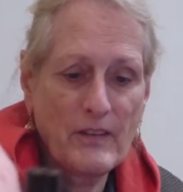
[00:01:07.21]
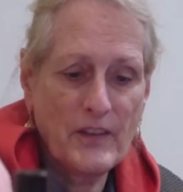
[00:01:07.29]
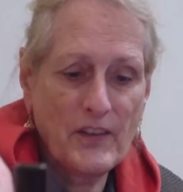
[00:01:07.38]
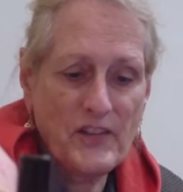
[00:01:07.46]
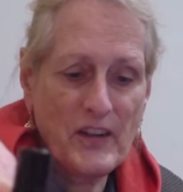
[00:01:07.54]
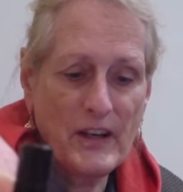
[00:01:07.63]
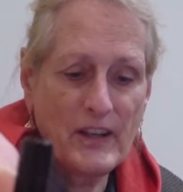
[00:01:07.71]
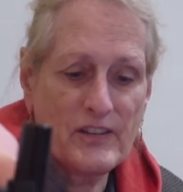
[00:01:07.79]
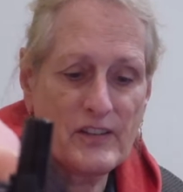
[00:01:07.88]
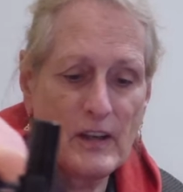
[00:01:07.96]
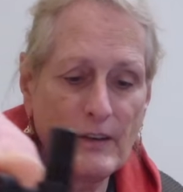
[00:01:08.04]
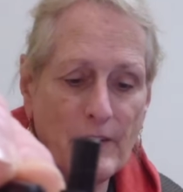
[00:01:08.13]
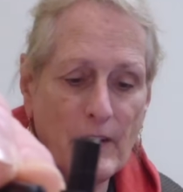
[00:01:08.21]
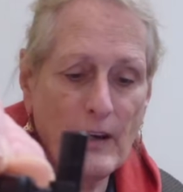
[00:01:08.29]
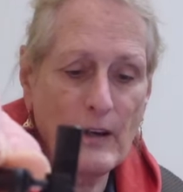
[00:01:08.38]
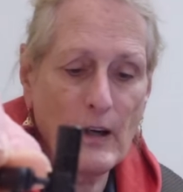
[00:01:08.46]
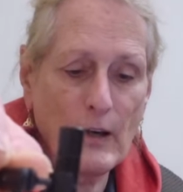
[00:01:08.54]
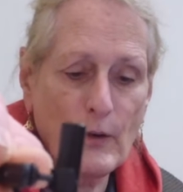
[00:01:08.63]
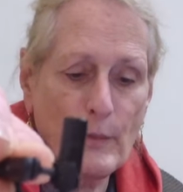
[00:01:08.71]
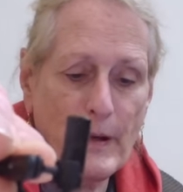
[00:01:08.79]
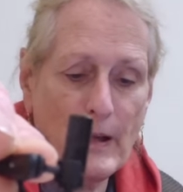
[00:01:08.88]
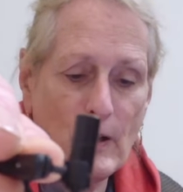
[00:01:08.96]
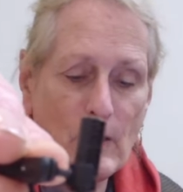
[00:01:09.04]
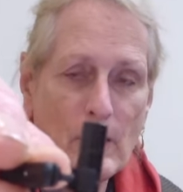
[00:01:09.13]
the size of a
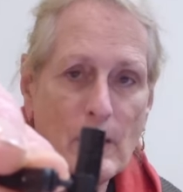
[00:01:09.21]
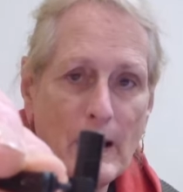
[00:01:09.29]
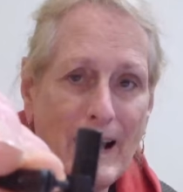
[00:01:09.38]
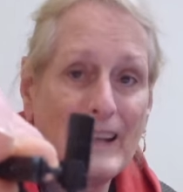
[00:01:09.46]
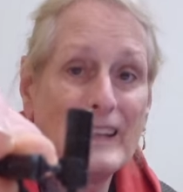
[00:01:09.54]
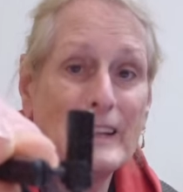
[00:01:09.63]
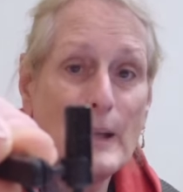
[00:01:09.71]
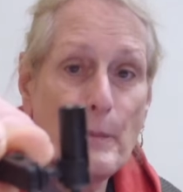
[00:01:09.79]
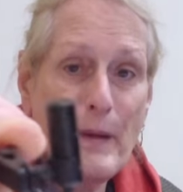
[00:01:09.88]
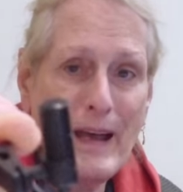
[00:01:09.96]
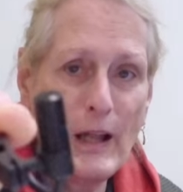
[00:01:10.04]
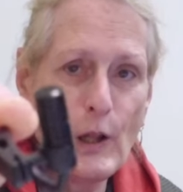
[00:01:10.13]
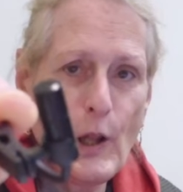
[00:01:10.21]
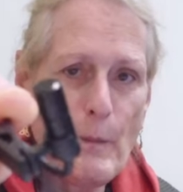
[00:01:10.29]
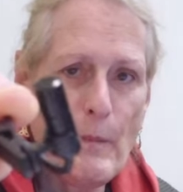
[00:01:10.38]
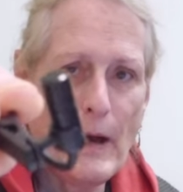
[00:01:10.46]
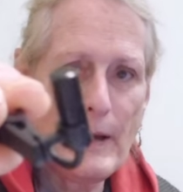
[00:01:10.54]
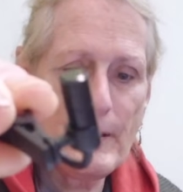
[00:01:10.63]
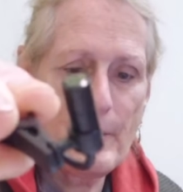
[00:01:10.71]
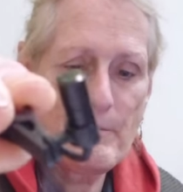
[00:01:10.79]
lapel mic.